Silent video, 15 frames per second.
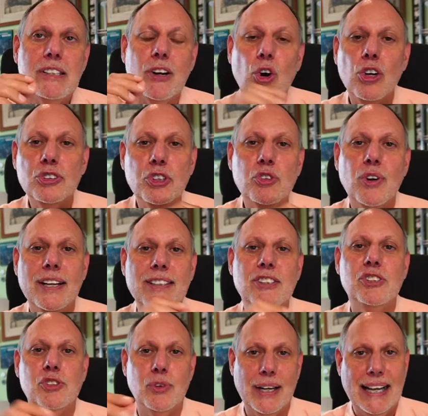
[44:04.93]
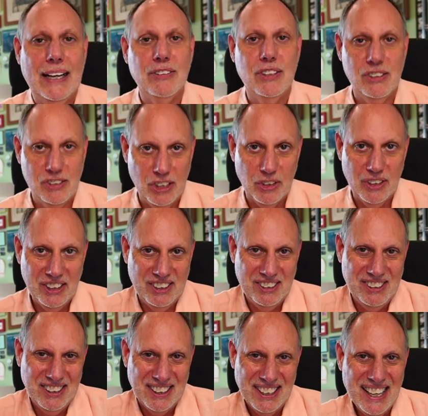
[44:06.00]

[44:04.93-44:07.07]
is they're also trying to string out the series.